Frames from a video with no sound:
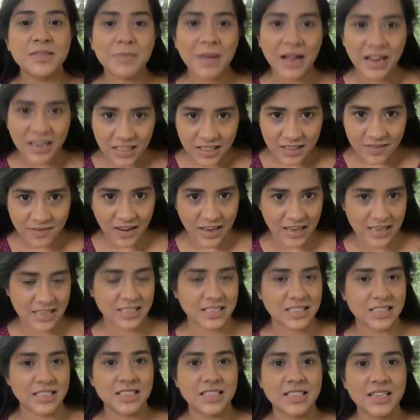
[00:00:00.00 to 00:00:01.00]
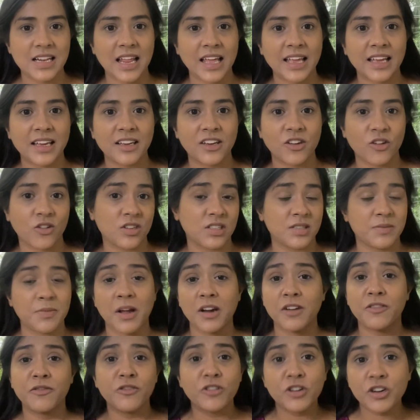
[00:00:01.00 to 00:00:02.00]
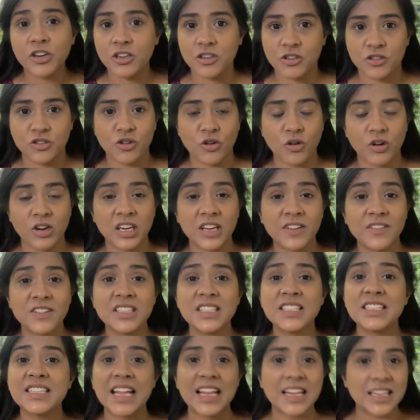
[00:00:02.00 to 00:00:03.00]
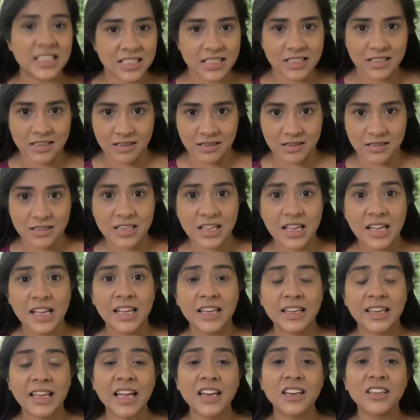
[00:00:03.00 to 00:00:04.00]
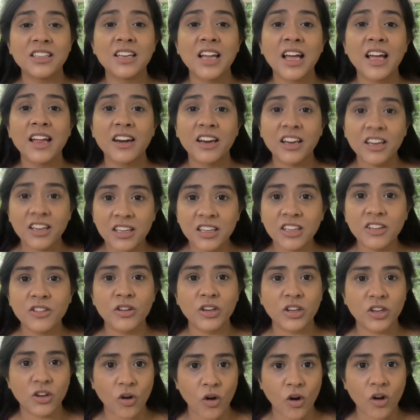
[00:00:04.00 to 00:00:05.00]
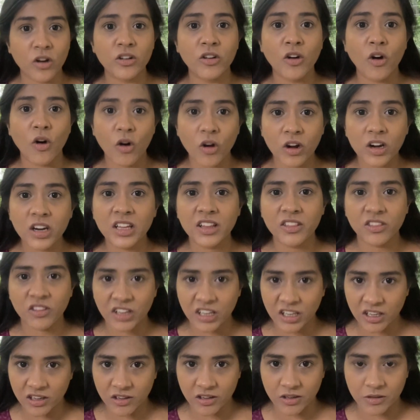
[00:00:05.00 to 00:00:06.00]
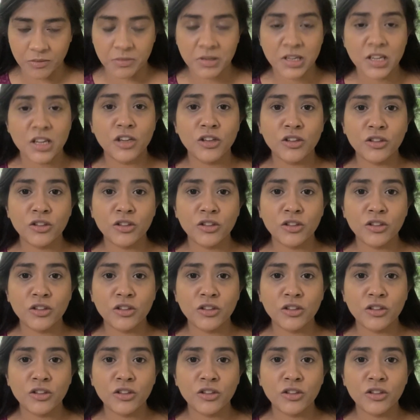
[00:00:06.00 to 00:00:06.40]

Smart devices like your smart fridge or even sensors can directly record on Ethereum